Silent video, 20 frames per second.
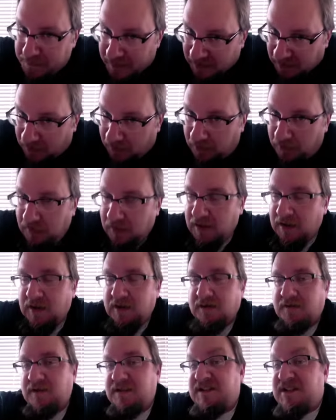bill
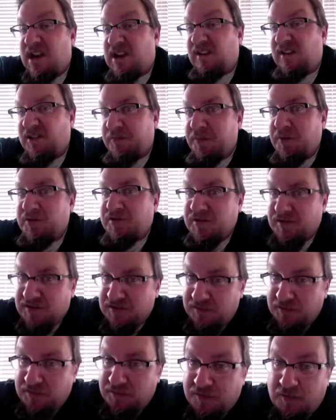that Douglas pushes through.